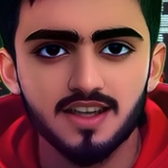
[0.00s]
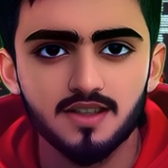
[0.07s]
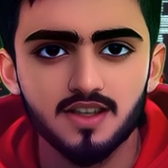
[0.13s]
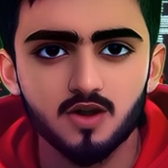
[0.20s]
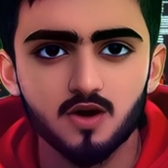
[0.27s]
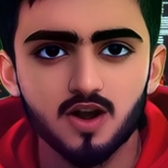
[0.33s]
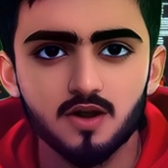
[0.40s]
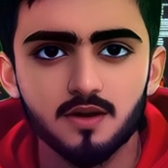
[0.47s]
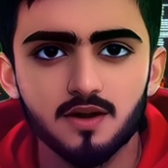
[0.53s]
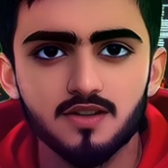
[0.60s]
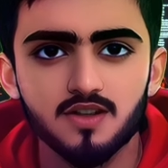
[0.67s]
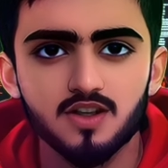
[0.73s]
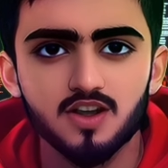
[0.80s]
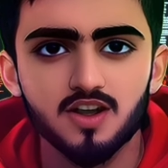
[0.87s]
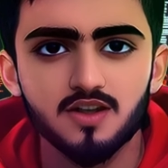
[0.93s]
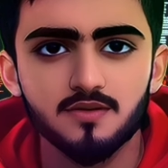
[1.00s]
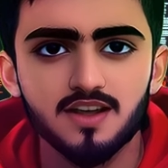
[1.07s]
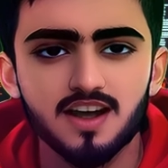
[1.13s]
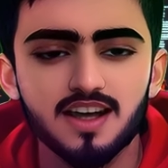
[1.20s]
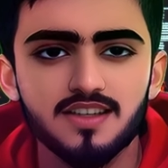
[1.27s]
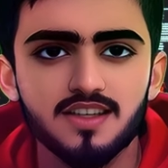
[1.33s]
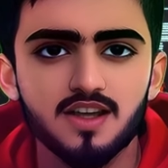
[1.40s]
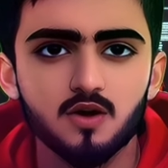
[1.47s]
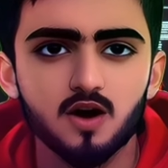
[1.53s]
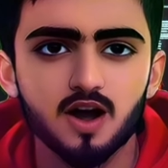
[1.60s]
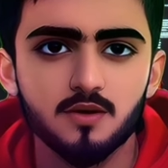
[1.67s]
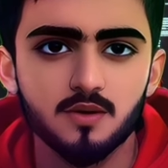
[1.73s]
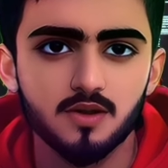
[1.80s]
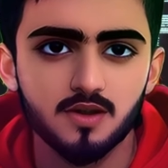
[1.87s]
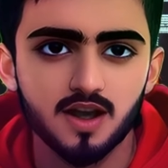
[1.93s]
And this green monster. It's
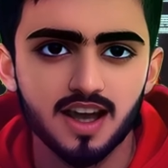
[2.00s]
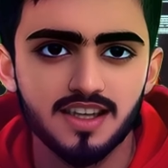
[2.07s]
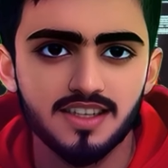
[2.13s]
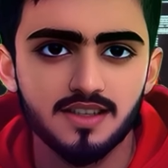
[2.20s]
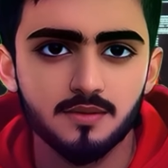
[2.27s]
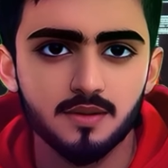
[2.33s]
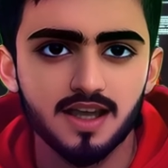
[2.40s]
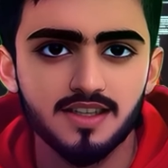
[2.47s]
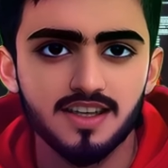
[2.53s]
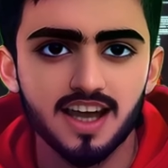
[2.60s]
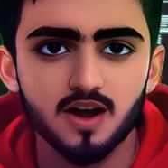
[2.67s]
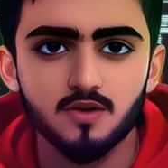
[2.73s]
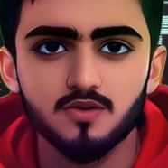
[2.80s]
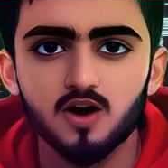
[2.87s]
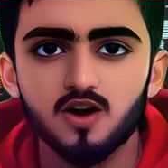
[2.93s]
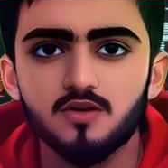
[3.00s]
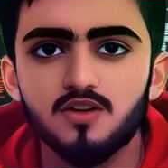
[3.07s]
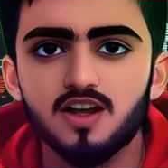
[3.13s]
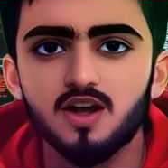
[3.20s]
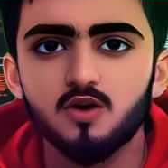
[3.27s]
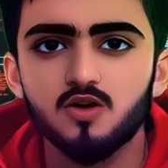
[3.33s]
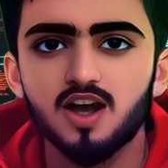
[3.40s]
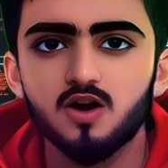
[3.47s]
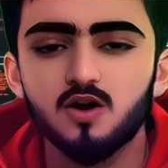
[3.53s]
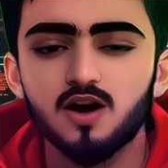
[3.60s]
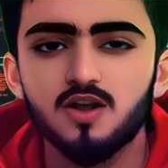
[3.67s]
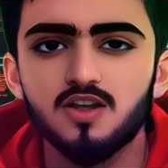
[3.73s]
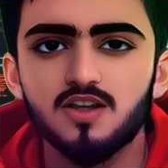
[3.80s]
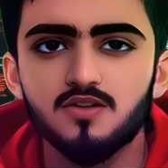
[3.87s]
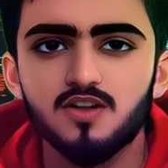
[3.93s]
incredible. It's amazing how far video
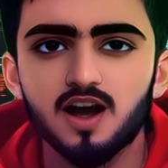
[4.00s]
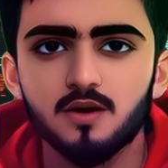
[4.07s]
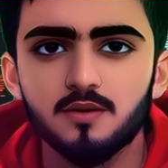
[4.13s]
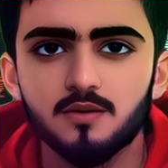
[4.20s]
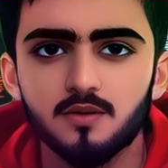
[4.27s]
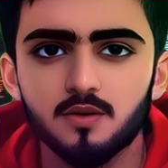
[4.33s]
generators have come.